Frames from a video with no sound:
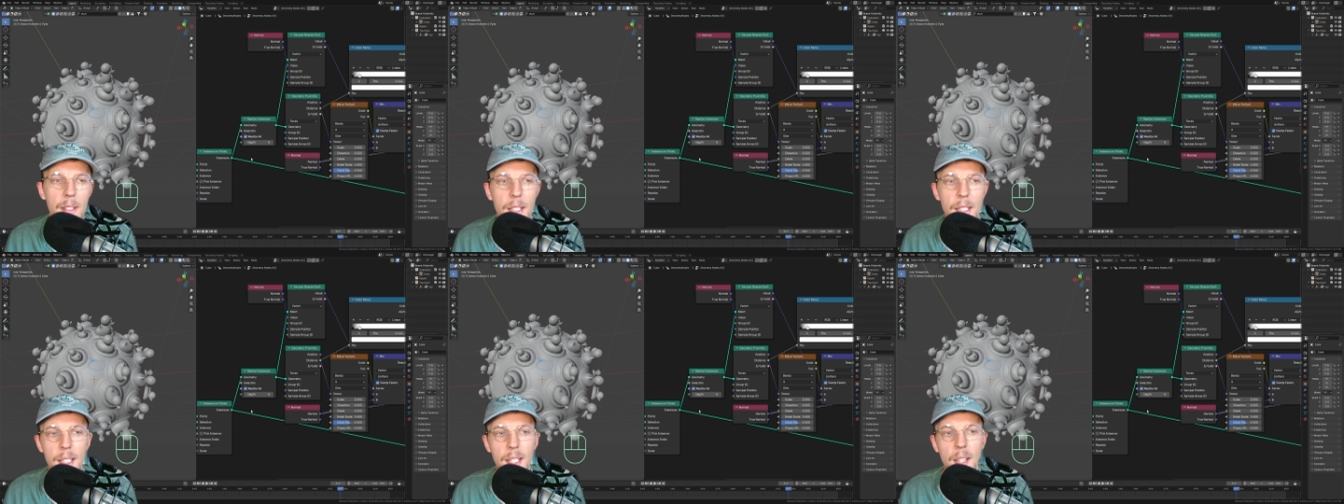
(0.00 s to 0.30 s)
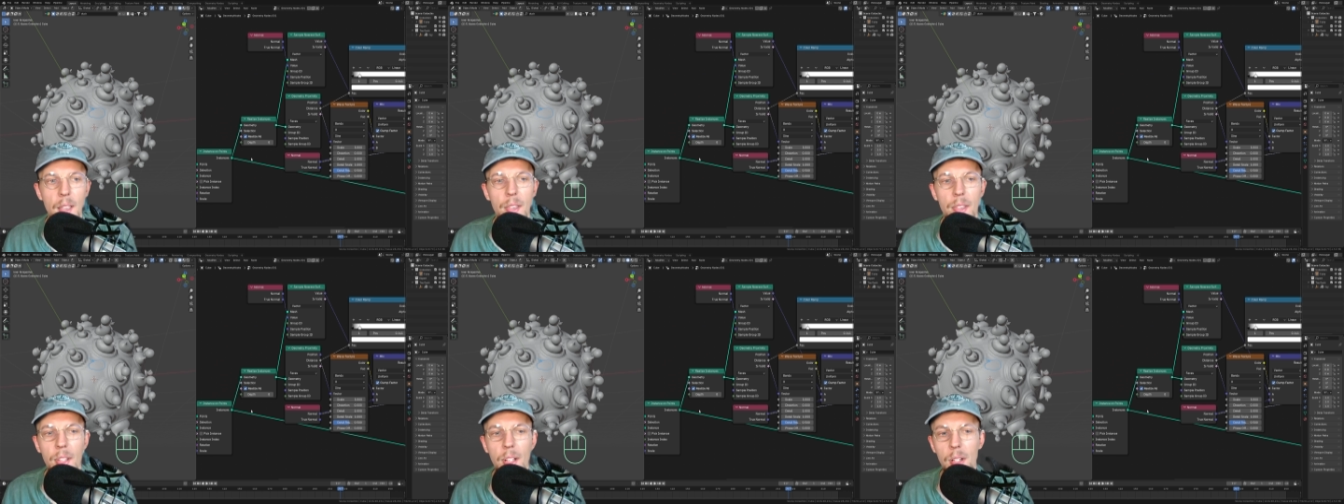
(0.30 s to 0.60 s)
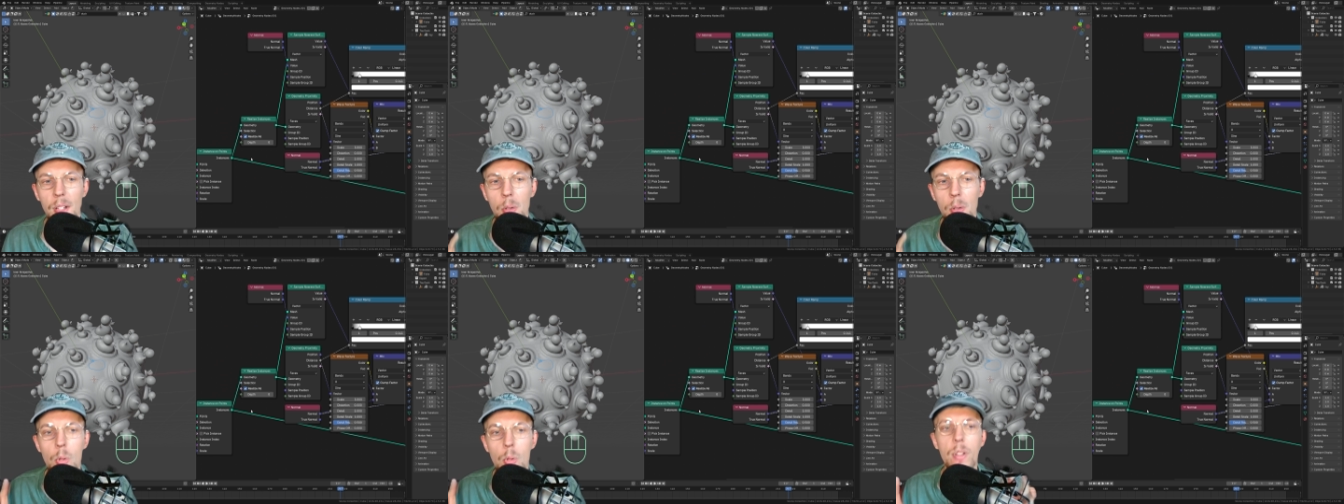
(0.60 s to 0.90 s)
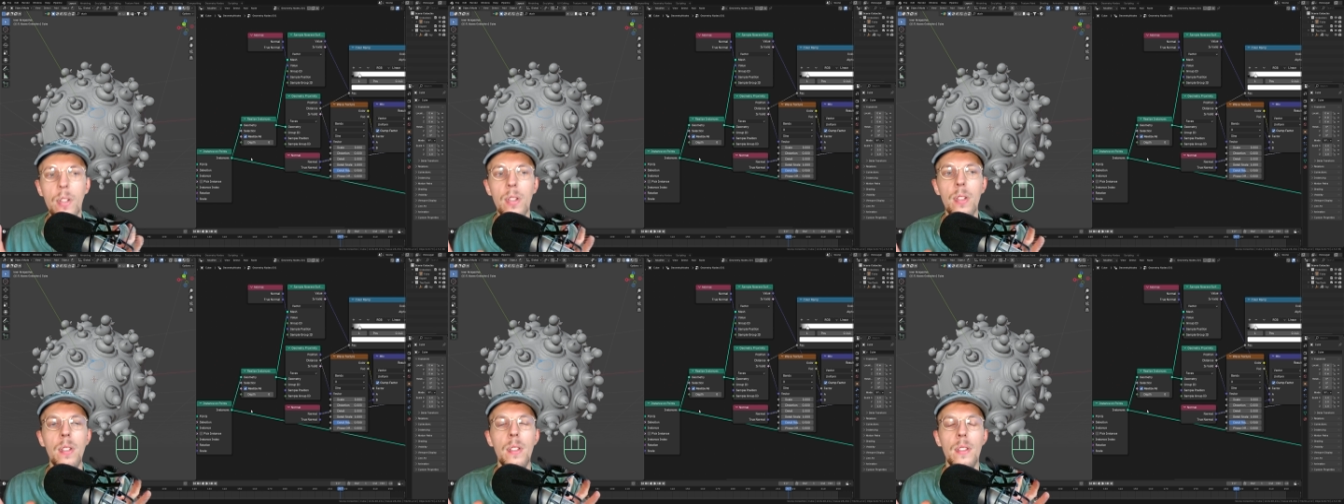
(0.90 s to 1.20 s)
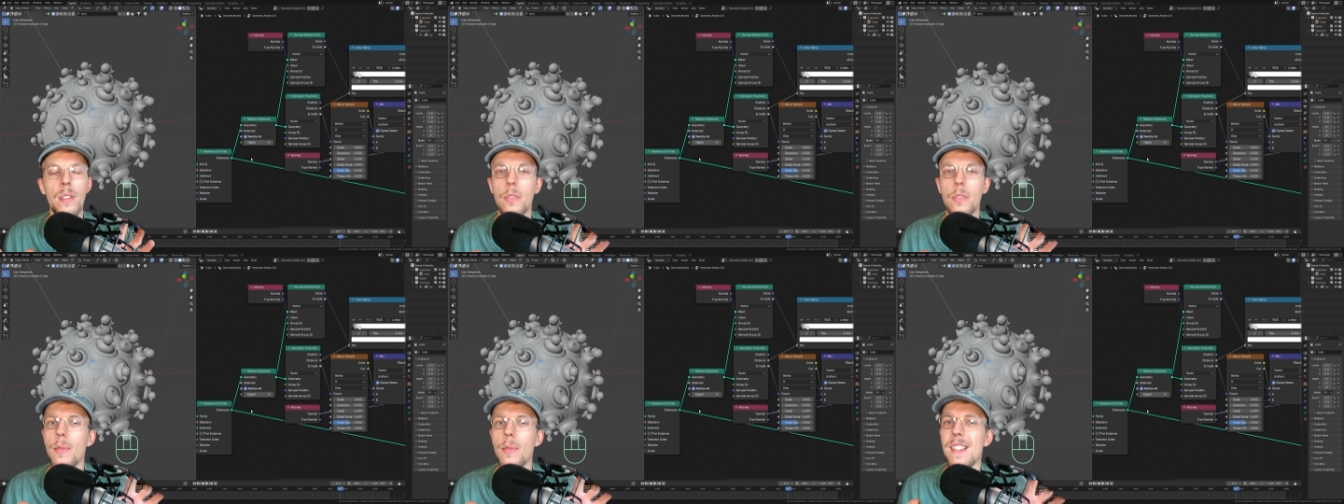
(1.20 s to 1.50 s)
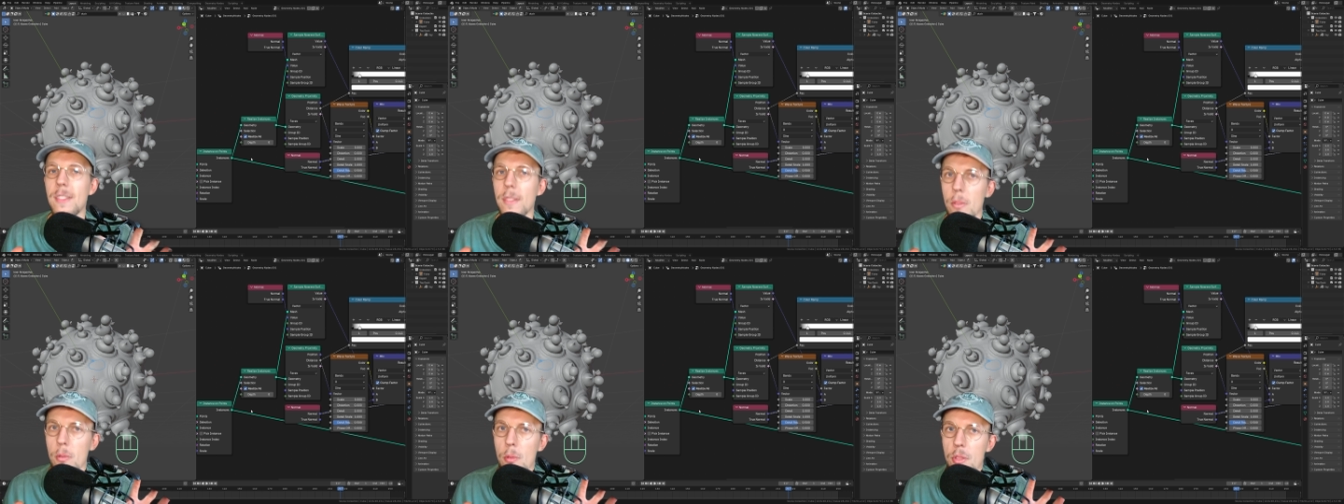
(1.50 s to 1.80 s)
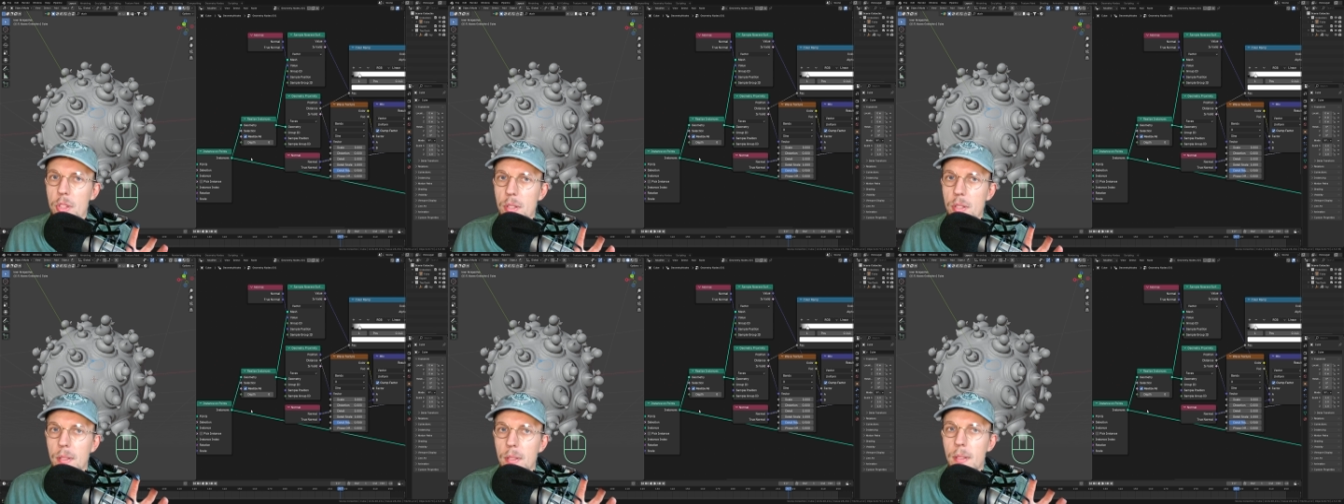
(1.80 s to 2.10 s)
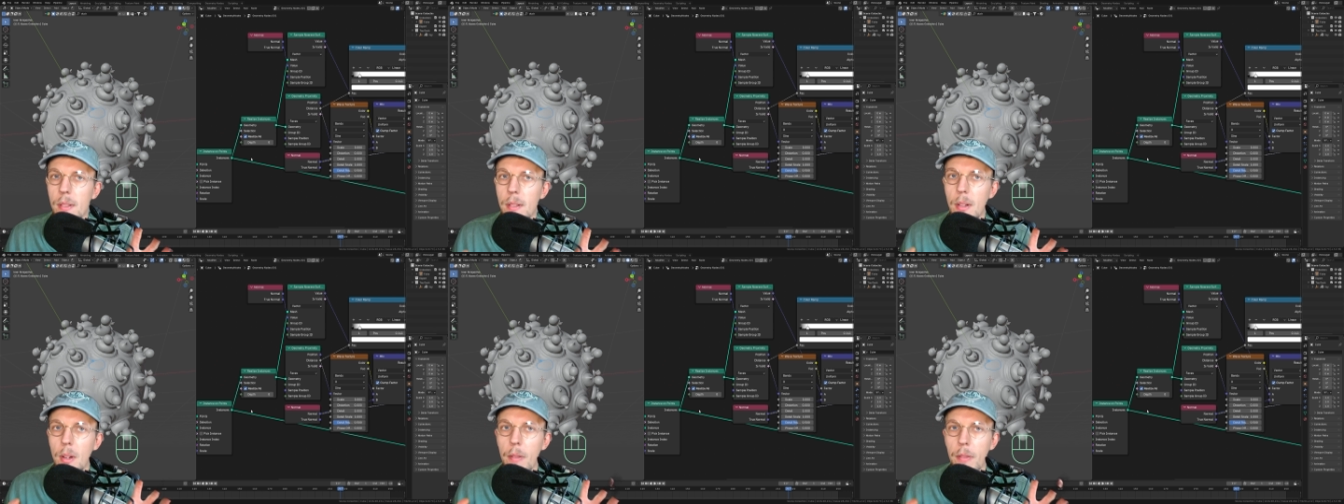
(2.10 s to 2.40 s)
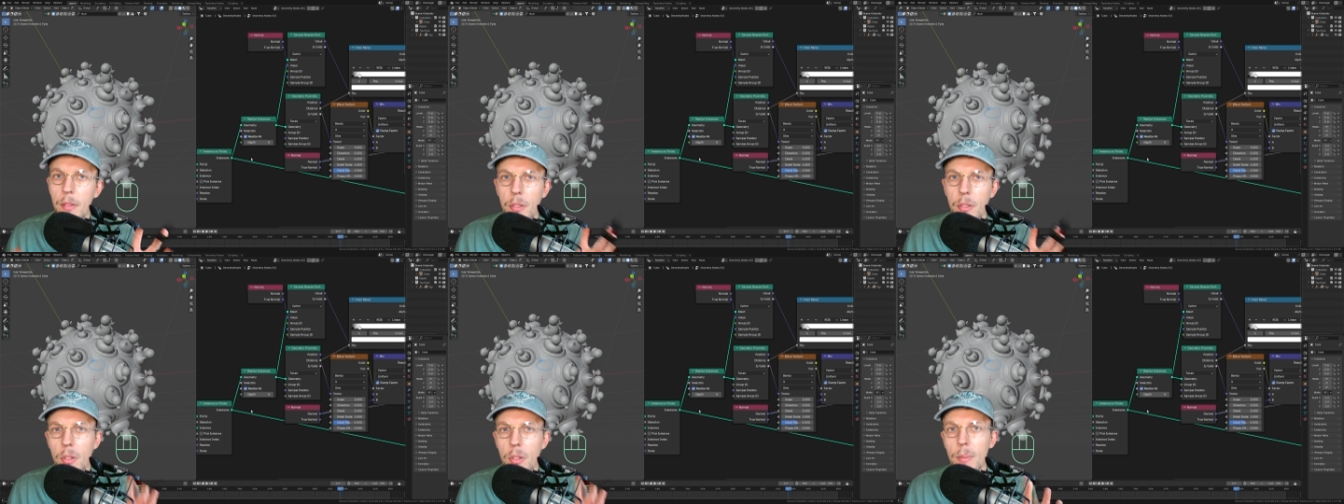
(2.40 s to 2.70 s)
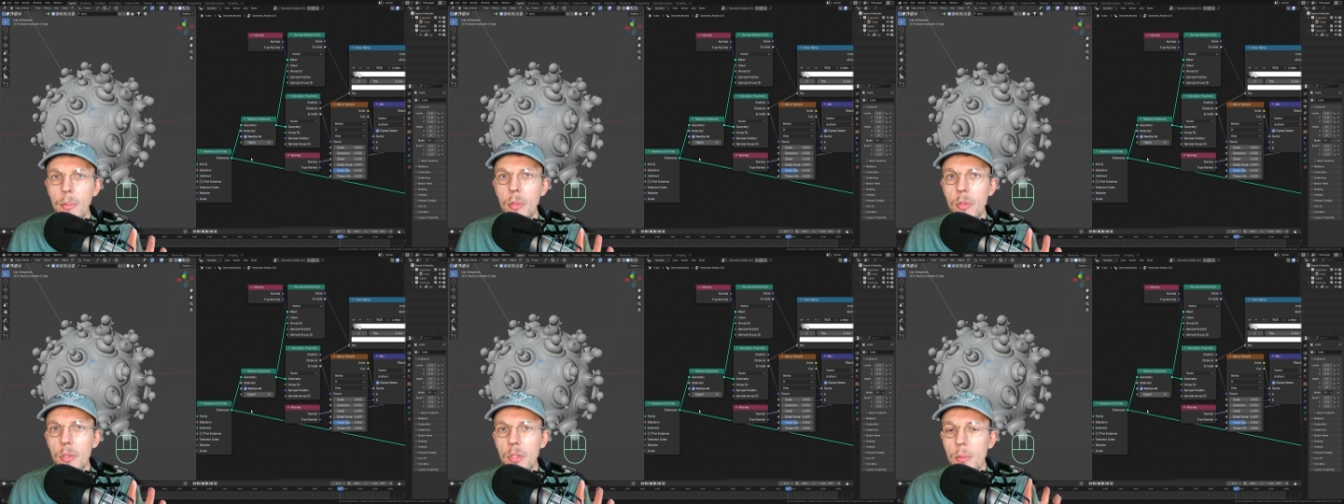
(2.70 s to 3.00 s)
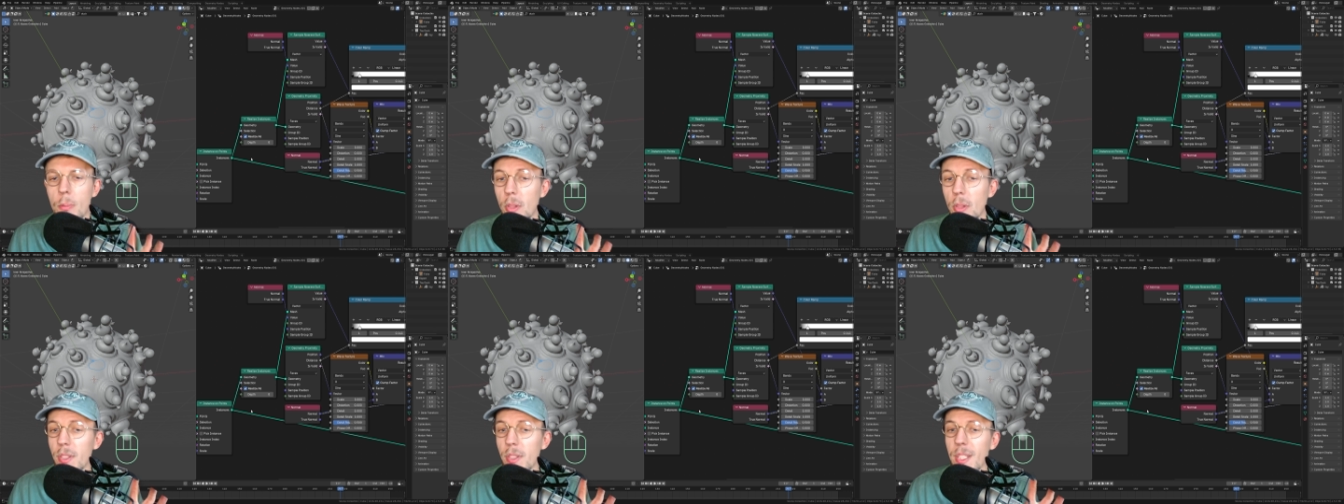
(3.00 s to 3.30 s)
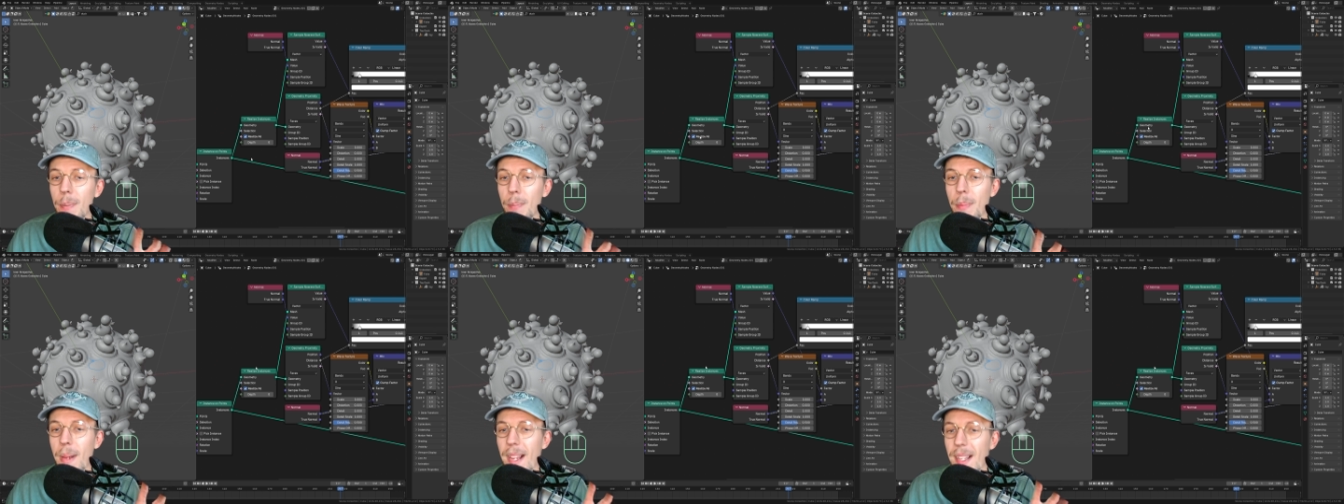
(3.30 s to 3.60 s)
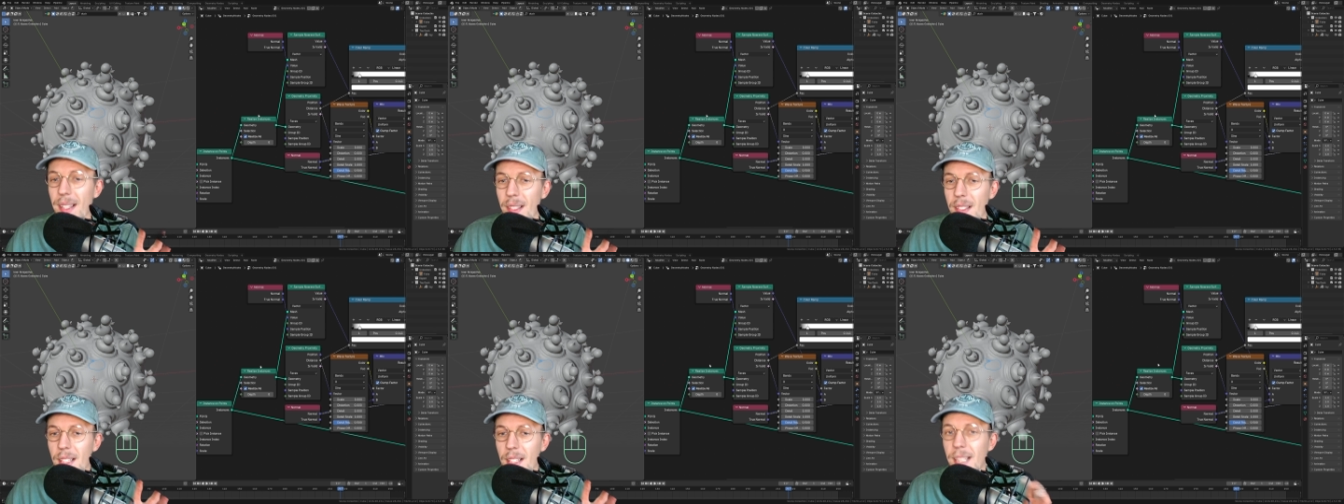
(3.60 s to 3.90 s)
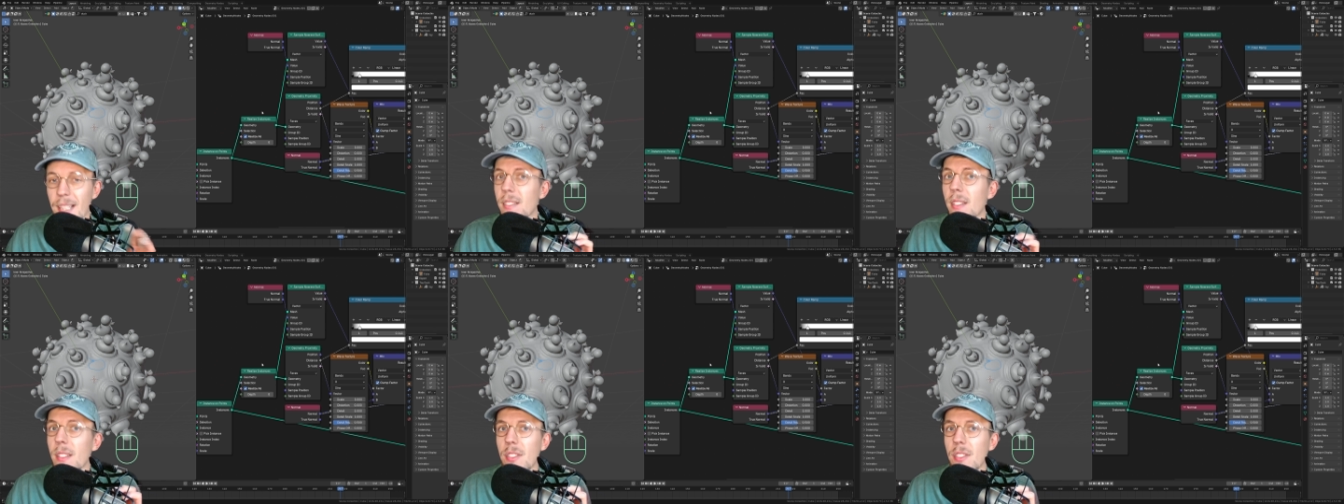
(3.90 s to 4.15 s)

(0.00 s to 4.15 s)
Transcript: the look, the resolution of your normals will depend in